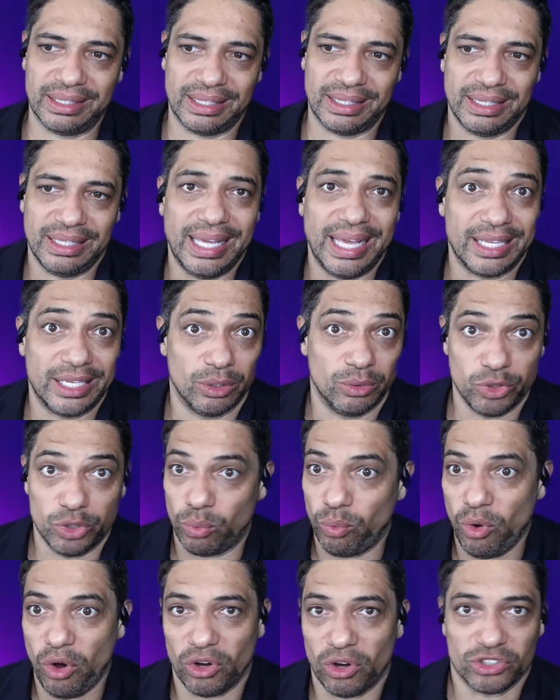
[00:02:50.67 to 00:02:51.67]
Yeah, your
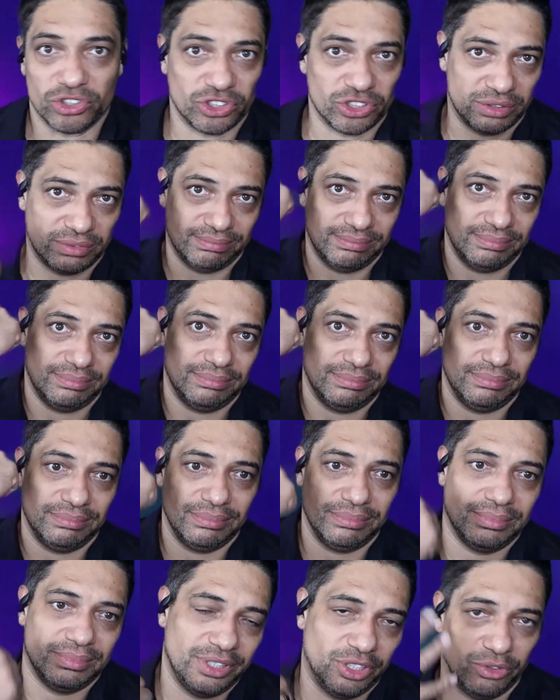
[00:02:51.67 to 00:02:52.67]
watch,
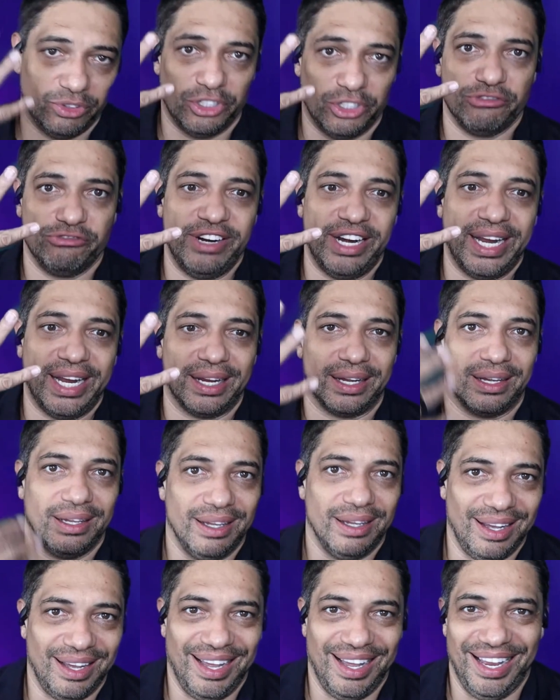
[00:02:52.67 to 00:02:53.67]
your ring.
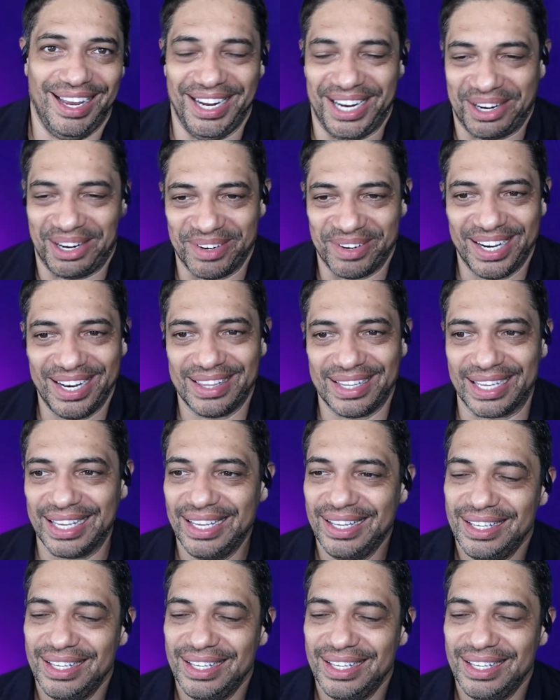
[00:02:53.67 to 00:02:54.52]
It could be anything.